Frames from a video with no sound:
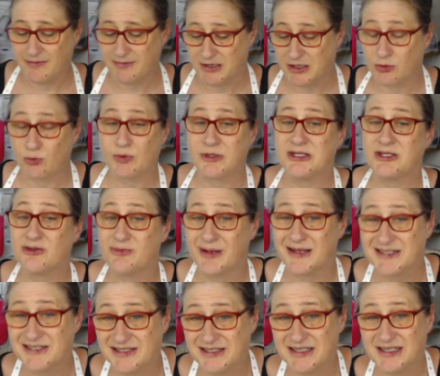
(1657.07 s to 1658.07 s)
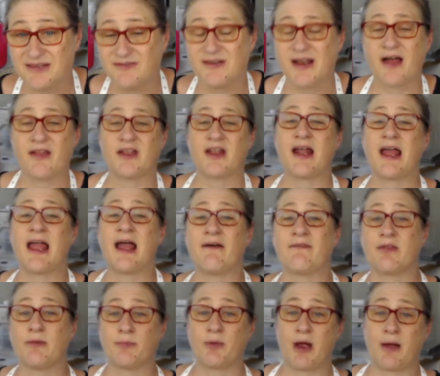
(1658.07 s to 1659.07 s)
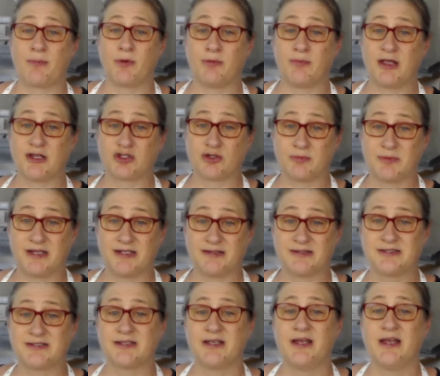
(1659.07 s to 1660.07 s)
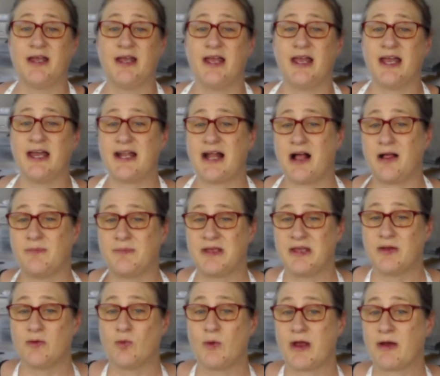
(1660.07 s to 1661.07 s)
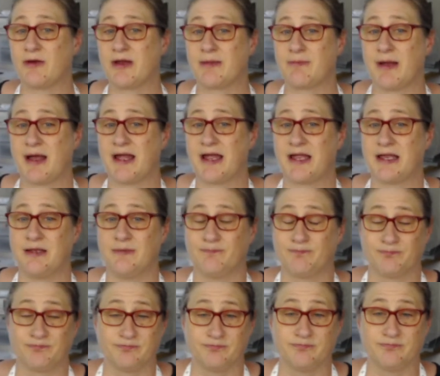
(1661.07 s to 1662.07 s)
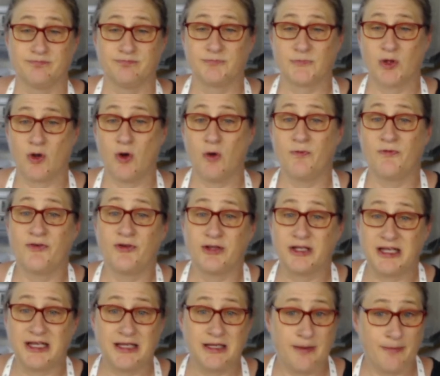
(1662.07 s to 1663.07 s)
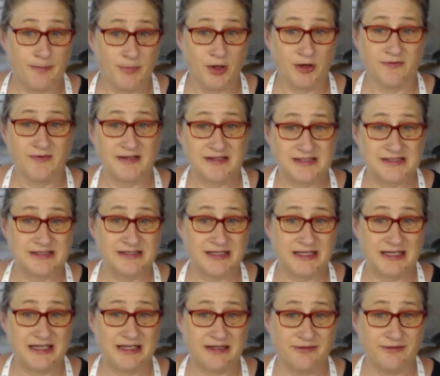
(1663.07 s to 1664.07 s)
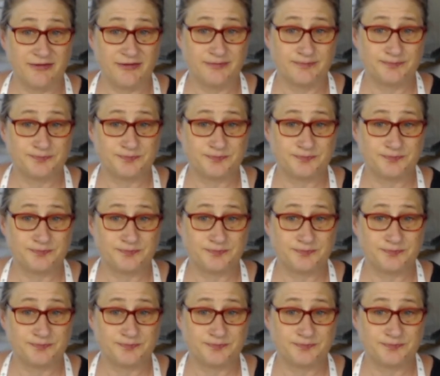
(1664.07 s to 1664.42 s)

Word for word: I'm going to redo my sleeve now that I have the proper measurements and I'll be wearing my hopefully perfect sleeve